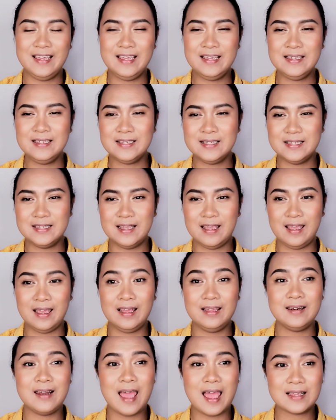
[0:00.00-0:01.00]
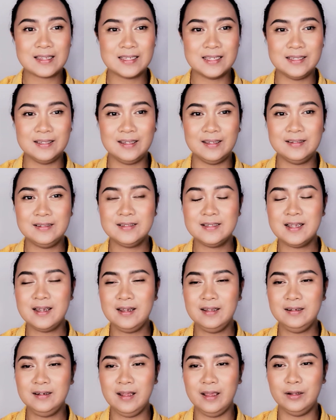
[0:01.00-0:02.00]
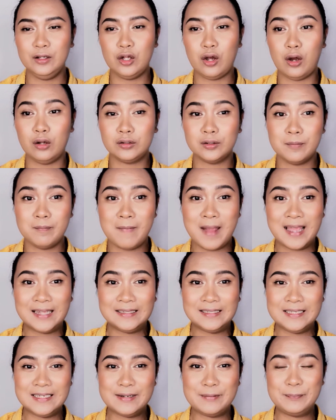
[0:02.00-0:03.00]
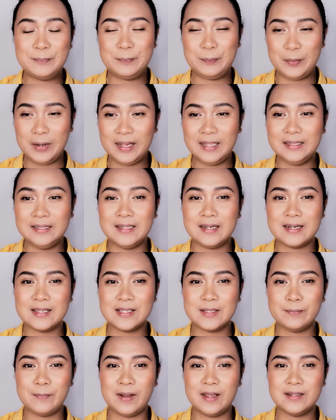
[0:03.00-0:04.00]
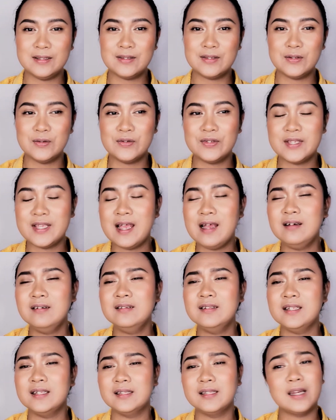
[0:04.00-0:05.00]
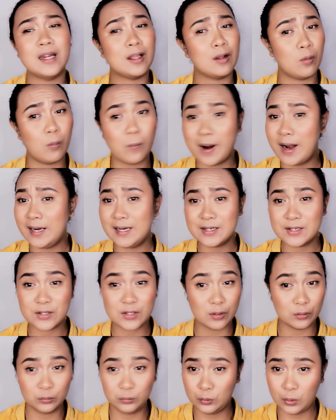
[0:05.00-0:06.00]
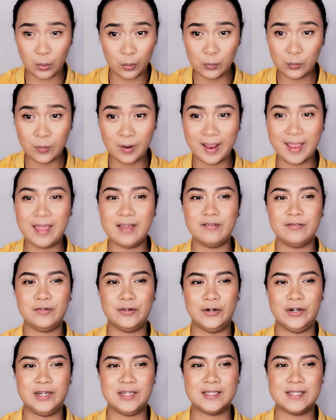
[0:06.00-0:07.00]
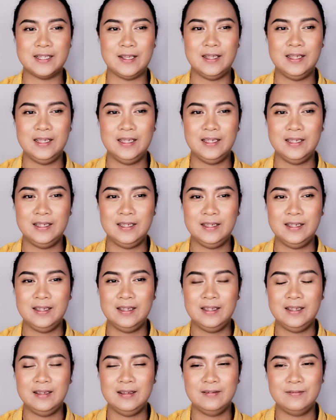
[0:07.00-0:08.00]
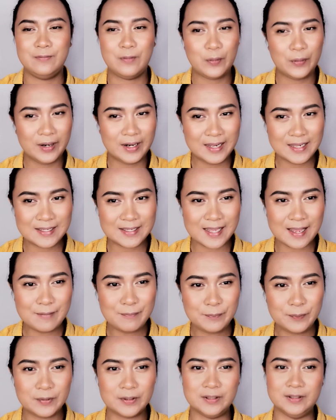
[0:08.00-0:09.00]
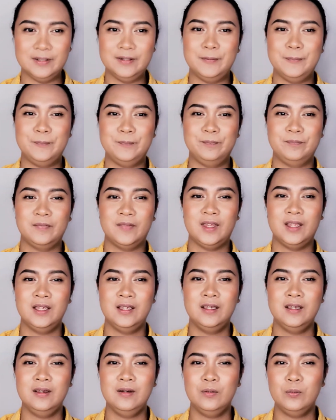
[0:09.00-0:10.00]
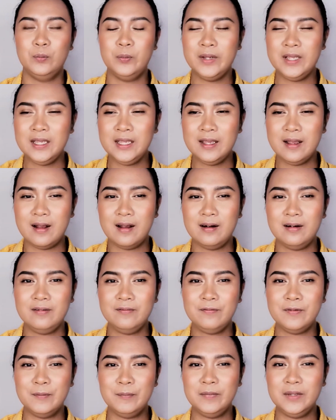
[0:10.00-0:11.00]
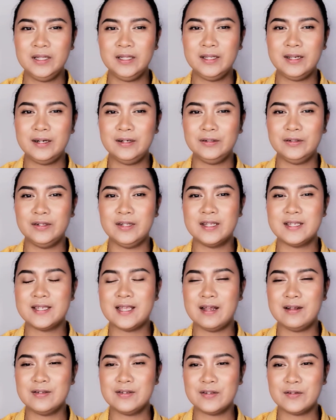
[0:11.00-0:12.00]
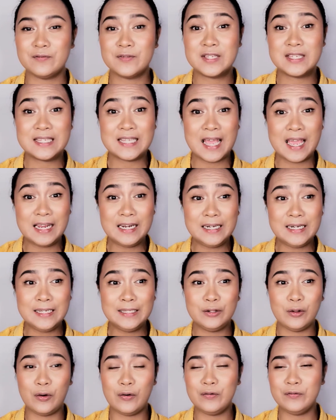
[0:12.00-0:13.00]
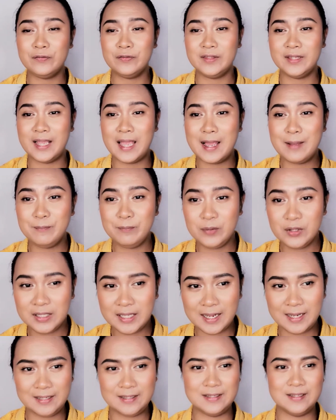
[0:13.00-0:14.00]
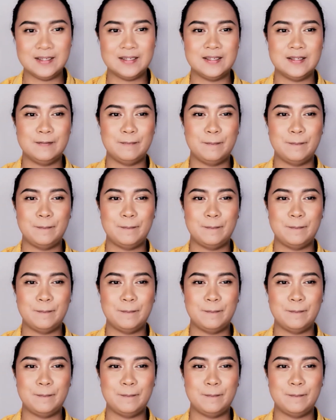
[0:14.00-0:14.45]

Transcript: is an accidental and automatic brain response to sound that requires no effort. For example, we are familiar to the sounds of siren of the ambulance,